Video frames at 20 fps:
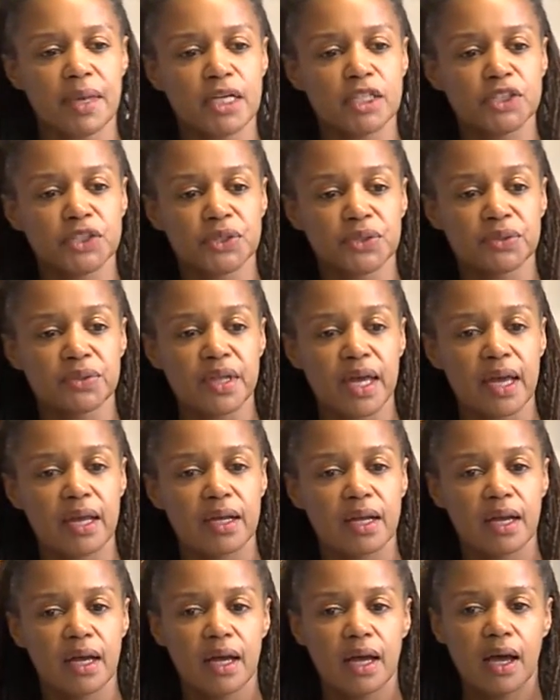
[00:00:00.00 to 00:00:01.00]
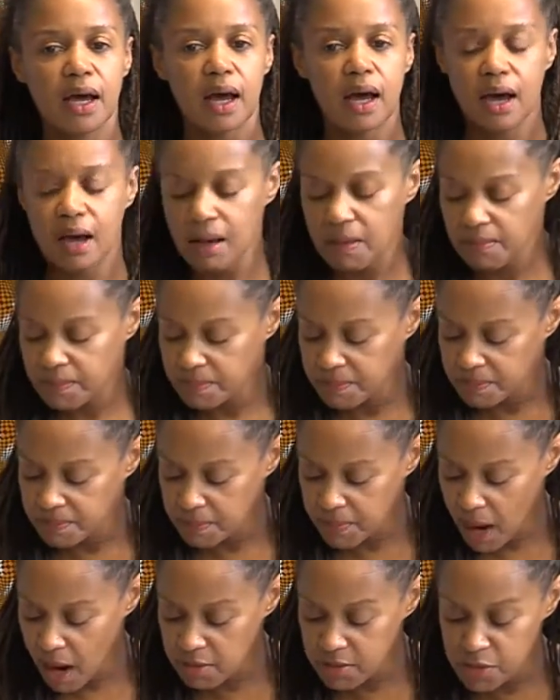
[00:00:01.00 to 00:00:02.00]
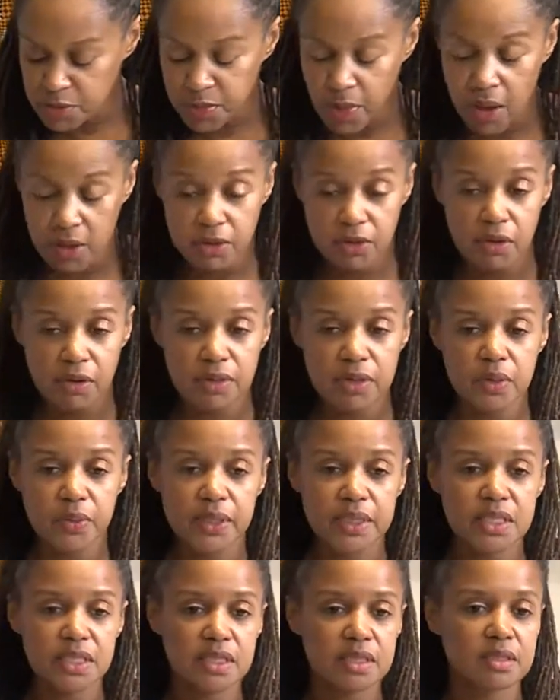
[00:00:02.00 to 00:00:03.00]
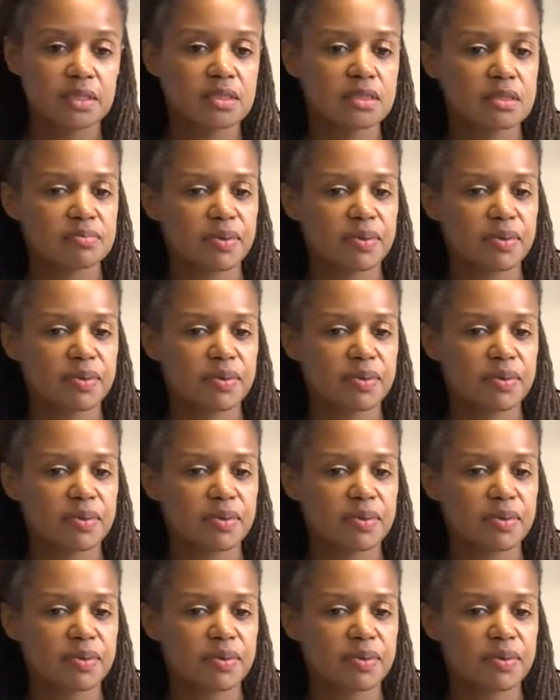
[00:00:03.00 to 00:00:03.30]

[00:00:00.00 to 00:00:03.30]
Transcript: make sure that I respond to all the questions,